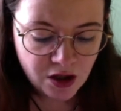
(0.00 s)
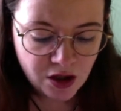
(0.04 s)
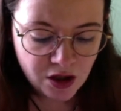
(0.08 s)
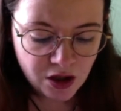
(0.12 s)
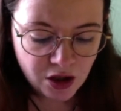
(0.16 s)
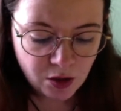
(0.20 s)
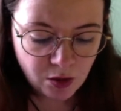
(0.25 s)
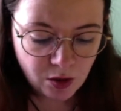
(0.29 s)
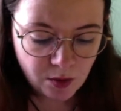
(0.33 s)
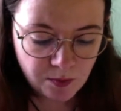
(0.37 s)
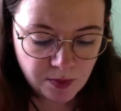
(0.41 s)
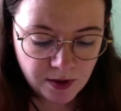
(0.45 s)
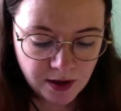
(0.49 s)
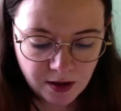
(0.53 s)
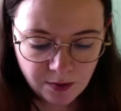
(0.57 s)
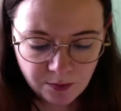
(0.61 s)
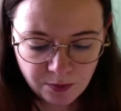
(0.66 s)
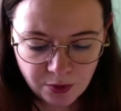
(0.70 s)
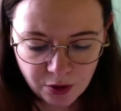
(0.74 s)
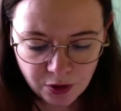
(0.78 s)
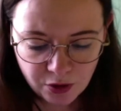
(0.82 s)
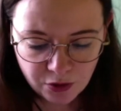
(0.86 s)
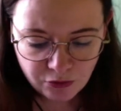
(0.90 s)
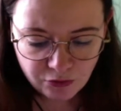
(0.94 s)
You are being
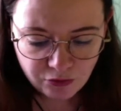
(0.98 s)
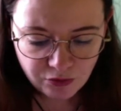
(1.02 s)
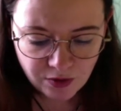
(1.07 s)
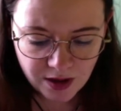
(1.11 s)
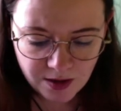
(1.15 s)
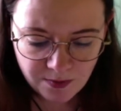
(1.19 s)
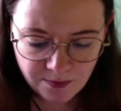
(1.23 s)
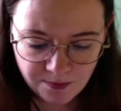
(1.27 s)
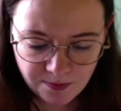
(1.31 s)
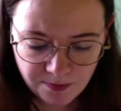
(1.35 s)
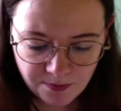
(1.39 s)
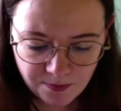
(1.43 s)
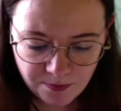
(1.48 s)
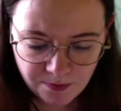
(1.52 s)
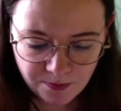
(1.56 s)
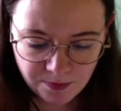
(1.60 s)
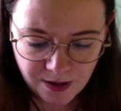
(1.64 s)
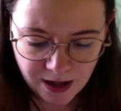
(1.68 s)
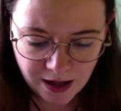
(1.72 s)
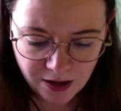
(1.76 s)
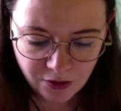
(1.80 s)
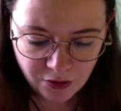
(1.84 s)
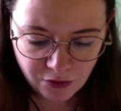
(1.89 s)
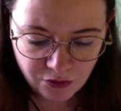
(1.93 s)
put right
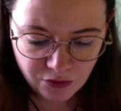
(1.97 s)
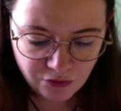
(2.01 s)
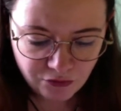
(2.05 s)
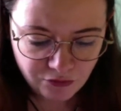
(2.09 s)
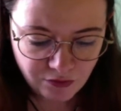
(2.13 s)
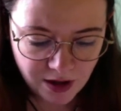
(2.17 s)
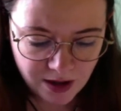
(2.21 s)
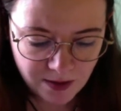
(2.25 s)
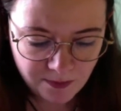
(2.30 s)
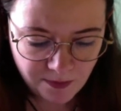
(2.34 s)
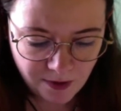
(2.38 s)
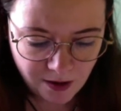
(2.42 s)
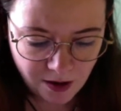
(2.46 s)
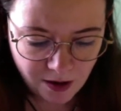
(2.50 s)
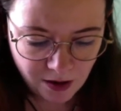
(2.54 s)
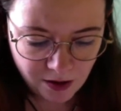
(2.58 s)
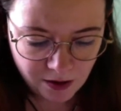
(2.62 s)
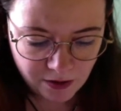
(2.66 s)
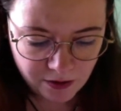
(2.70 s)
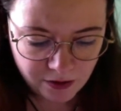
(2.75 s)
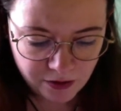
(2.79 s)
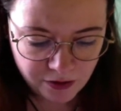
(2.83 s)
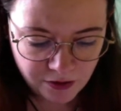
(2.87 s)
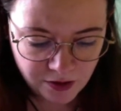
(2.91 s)
back on the right
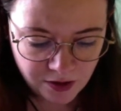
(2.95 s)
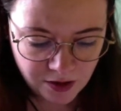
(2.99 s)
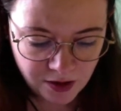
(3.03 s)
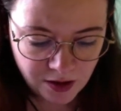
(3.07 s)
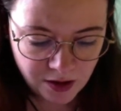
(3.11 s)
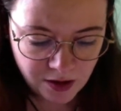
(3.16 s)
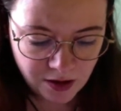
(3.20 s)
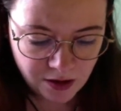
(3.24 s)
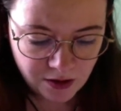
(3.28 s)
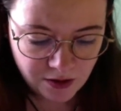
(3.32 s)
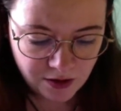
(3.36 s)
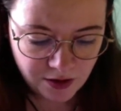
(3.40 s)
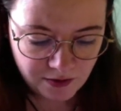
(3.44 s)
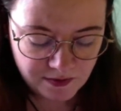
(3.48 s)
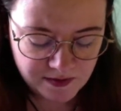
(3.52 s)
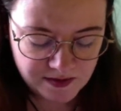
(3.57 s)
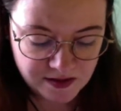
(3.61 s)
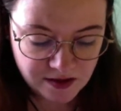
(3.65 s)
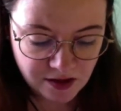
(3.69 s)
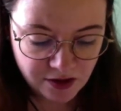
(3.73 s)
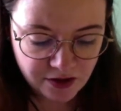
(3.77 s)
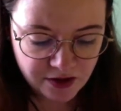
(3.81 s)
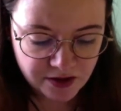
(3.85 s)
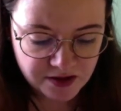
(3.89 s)
path. There is
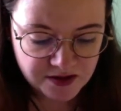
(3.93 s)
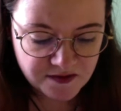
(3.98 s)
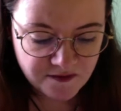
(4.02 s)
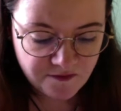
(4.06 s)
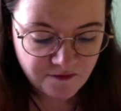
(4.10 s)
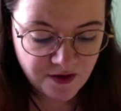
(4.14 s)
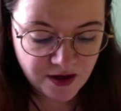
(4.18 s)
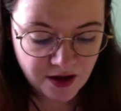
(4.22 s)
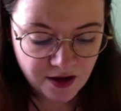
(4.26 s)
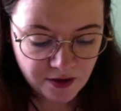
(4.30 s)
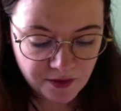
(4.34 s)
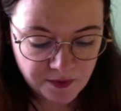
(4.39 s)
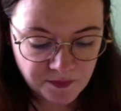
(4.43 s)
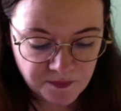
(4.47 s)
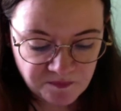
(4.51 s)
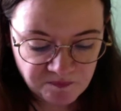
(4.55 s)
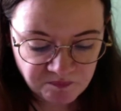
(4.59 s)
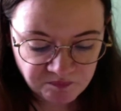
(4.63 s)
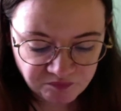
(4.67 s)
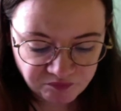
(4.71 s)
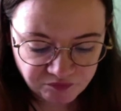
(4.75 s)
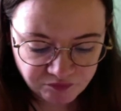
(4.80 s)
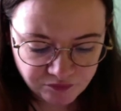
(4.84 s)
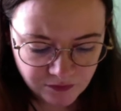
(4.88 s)
nothing to fear.
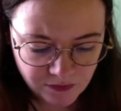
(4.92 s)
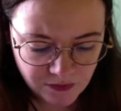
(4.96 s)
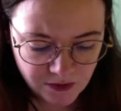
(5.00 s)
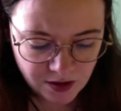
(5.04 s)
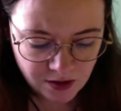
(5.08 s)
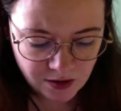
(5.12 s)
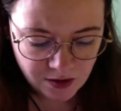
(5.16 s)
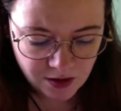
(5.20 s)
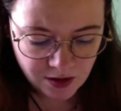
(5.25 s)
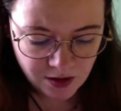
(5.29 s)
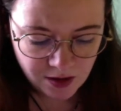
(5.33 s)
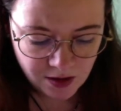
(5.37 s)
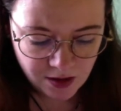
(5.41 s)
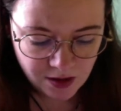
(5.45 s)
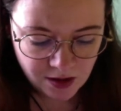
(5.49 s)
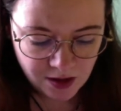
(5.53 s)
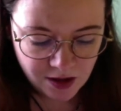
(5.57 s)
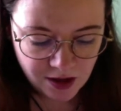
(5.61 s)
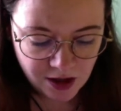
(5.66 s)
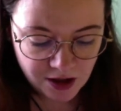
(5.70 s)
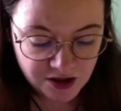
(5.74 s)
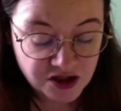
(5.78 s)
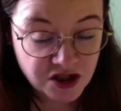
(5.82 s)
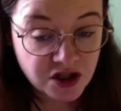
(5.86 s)

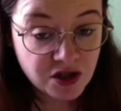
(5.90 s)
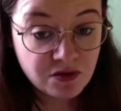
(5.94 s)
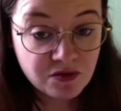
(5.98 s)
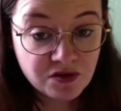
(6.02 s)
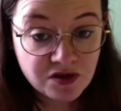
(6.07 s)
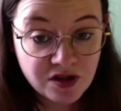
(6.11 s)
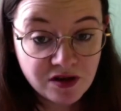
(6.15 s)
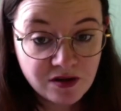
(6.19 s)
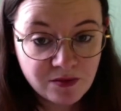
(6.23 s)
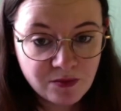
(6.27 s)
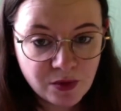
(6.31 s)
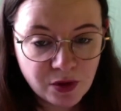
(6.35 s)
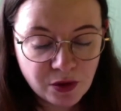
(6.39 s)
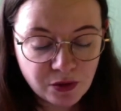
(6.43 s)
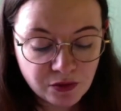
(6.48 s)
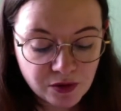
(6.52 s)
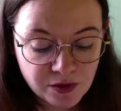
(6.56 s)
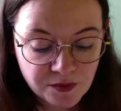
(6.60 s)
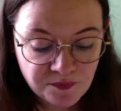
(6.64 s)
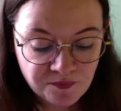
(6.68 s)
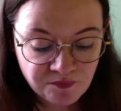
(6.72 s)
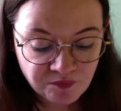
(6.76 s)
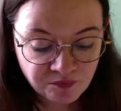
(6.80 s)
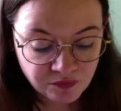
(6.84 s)
Attune to the moon.
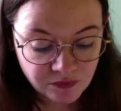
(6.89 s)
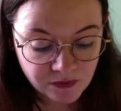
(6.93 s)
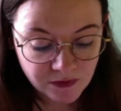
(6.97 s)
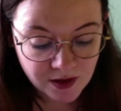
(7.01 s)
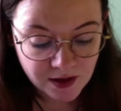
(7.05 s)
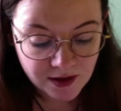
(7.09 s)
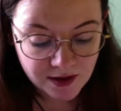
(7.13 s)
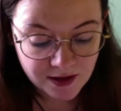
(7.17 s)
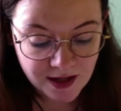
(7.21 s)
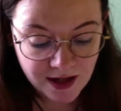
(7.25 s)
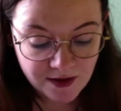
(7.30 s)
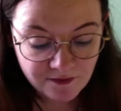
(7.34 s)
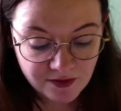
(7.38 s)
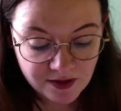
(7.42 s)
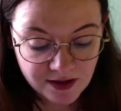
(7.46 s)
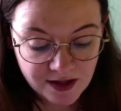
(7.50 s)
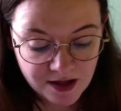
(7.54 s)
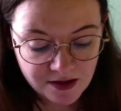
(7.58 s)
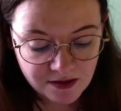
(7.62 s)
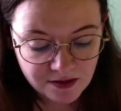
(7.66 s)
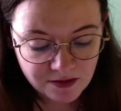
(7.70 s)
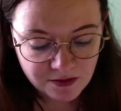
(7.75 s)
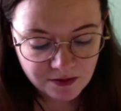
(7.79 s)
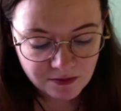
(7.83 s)
Never let
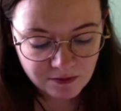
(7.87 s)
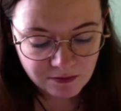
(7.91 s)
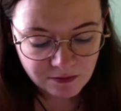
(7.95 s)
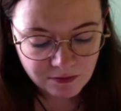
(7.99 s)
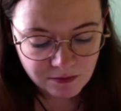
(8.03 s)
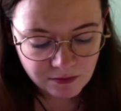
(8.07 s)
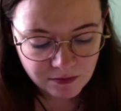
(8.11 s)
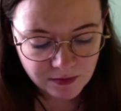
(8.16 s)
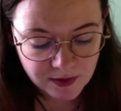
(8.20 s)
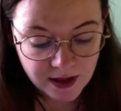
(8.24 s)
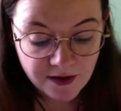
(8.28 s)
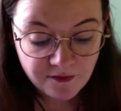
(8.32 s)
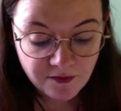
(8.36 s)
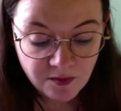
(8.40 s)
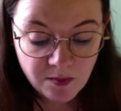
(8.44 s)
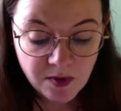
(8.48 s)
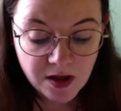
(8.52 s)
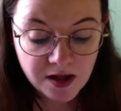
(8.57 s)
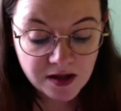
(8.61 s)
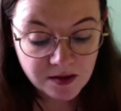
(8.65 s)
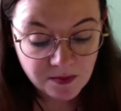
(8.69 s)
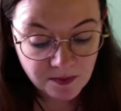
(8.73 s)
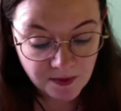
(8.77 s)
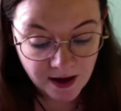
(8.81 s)
never
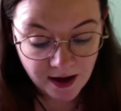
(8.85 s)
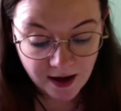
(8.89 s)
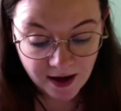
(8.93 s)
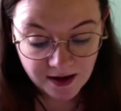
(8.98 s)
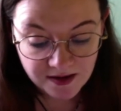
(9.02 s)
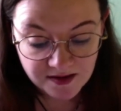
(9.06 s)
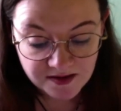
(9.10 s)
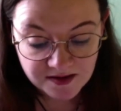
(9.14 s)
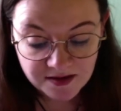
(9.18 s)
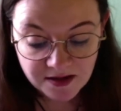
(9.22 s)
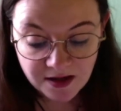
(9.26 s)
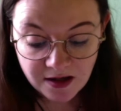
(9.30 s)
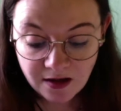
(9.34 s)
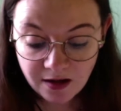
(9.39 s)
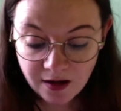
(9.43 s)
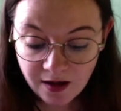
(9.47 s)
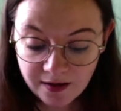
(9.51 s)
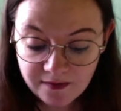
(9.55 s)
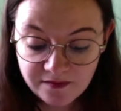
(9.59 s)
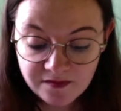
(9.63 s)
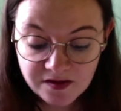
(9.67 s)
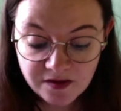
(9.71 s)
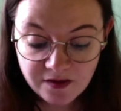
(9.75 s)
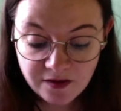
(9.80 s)
mind the past.
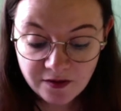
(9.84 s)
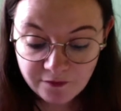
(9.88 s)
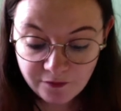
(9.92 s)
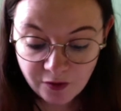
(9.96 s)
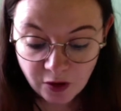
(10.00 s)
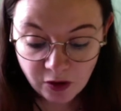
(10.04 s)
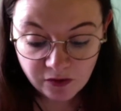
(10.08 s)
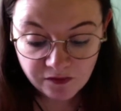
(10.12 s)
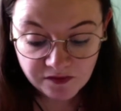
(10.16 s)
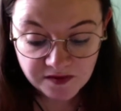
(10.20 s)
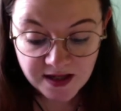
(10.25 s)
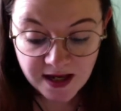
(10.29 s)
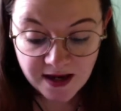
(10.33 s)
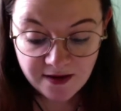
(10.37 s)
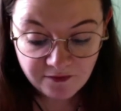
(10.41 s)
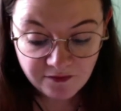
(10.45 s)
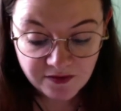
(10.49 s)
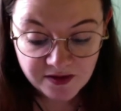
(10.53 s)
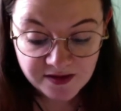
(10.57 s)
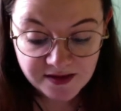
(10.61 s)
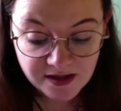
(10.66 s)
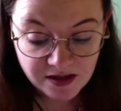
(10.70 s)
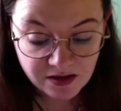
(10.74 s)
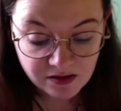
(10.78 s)
Life evolves every
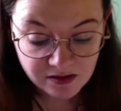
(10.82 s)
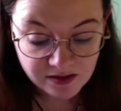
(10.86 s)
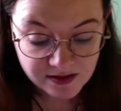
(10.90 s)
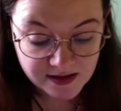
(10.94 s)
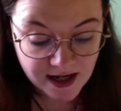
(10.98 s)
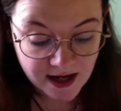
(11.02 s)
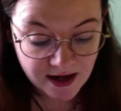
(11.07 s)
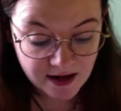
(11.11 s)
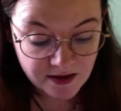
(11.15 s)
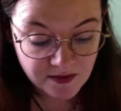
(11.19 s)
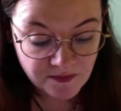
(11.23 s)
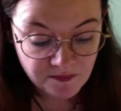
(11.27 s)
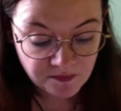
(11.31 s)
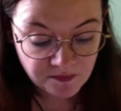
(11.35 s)
single day.